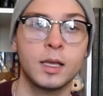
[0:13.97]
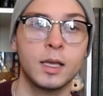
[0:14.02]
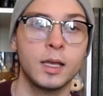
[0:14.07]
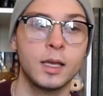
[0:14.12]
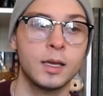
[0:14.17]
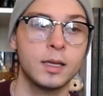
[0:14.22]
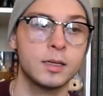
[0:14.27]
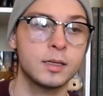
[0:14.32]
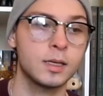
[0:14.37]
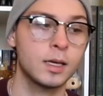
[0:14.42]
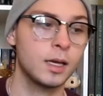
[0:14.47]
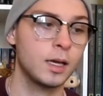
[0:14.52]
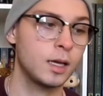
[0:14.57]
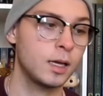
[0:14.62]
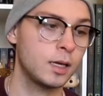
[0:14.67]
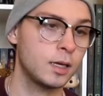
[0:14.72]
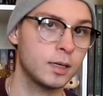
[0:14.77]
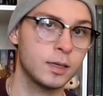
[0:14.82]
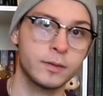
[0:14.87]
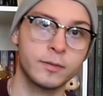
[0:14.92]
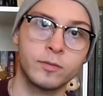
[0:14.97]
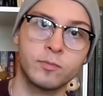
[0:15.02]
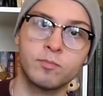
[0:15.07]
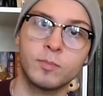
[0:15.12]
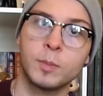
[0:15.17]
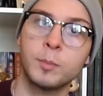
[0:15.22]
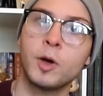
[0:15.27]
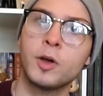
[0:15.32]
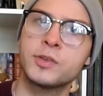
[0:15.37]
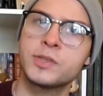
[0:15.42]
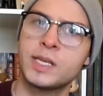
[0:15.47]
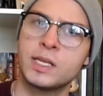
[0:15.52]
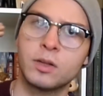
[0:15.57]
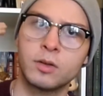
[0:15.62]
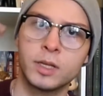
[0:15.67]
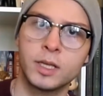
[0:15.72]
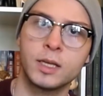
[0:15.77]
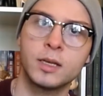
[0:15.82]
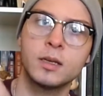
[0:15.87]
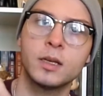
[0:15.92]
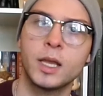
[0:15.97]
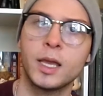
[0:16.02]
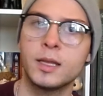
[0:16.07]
and I'm all settled in,